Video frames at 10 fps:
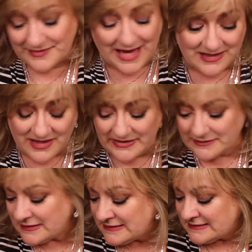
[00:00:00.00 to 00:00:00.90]
I love it.
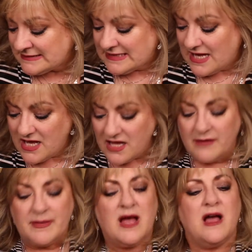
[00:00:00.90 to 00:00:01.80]

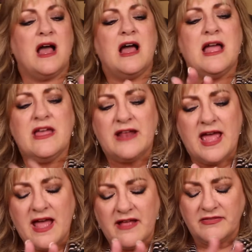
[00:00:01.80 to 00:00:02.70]
Um, I had
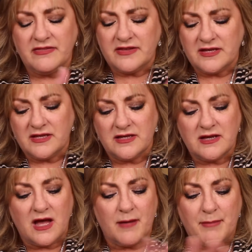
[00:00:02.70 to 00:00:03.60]
had the
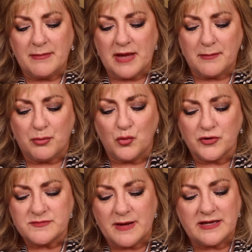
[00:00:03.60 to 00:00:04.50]
uh, Bye Bye
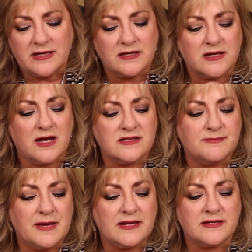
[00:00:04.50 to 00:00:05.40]
Pores by It
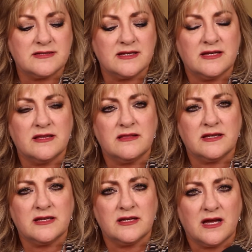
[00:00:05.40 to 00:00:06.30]
Cosmetics in
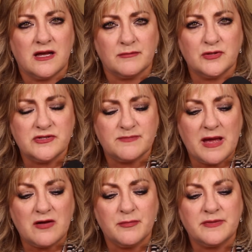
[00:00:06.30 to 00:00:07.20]
the um, loose
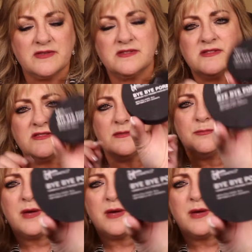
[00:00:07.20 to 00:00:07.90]
powder, but this is the